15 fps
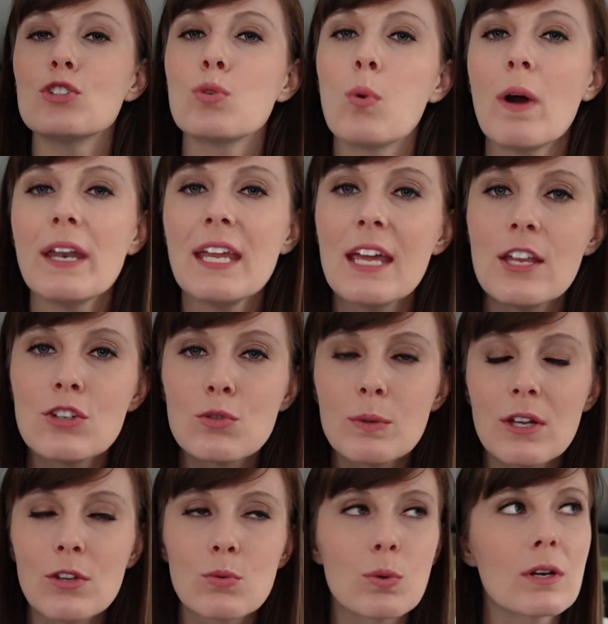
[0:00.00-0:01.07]
20-inch
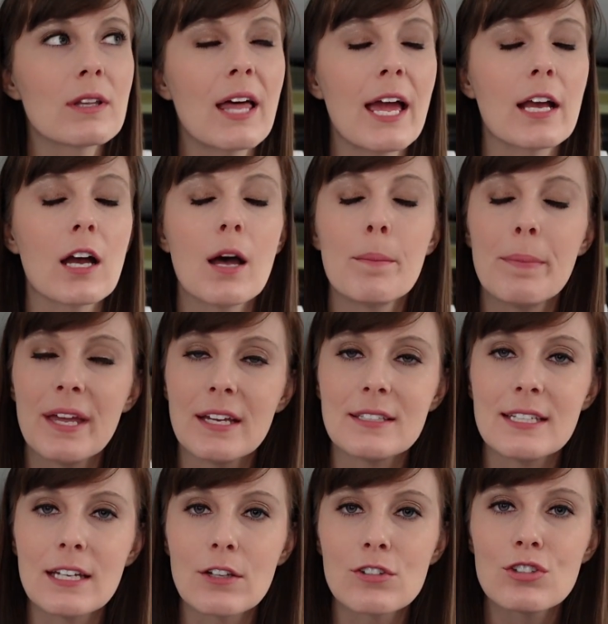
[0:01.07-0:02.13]
wheels were like a big
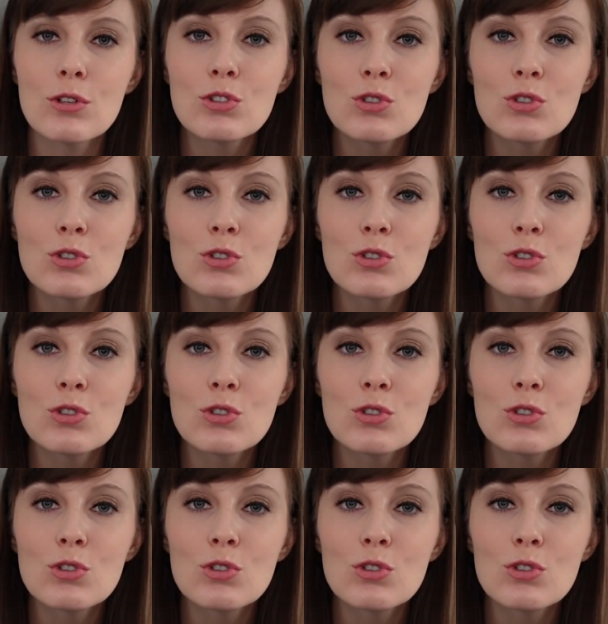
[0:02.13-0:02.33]
deal. So